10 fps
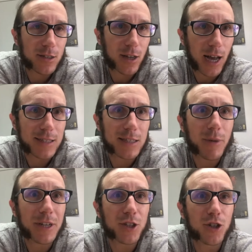uh,
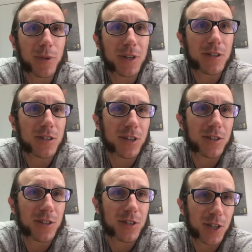estimated to be
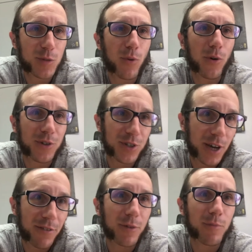
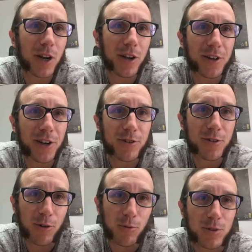66.7 million years old.